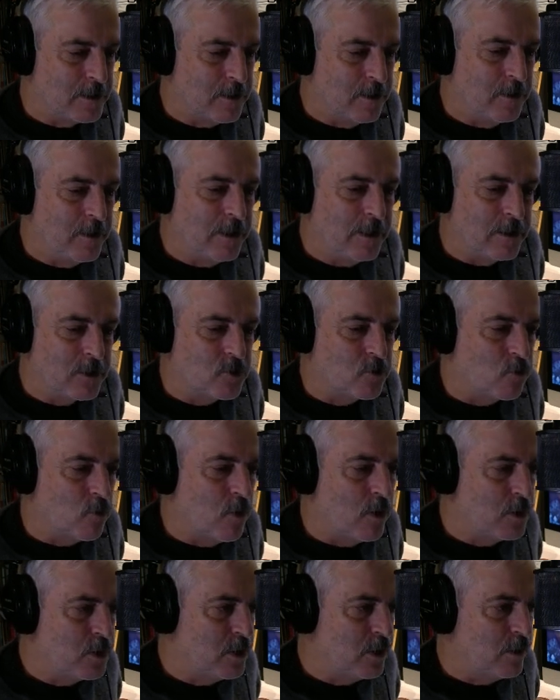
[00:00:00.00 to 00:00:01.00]
So you can get
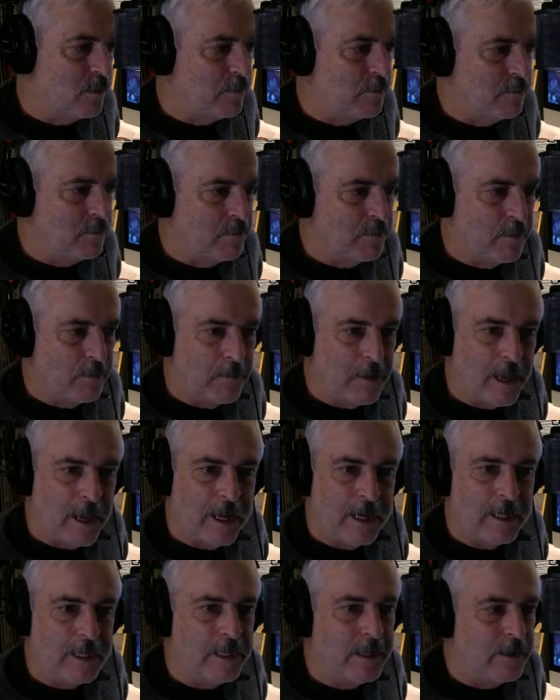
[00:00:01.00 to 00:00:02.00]
strontium
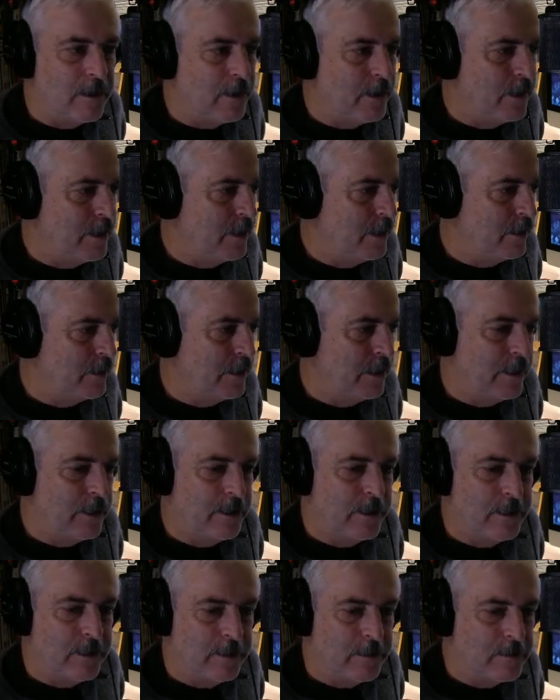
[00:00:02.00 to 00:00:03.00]
89,
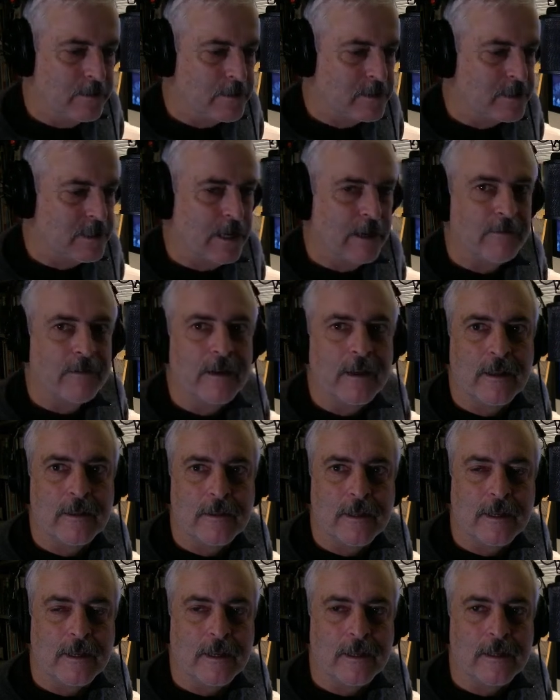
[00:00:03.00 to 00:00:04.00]
87,
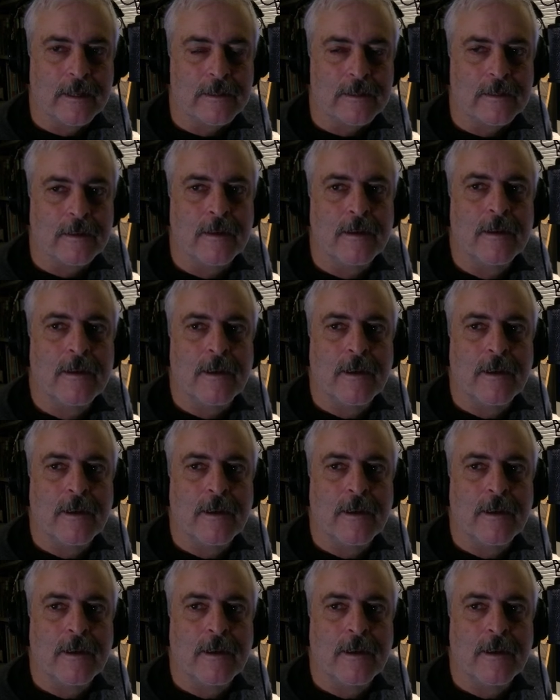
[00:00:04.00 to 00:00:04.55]
I think it is.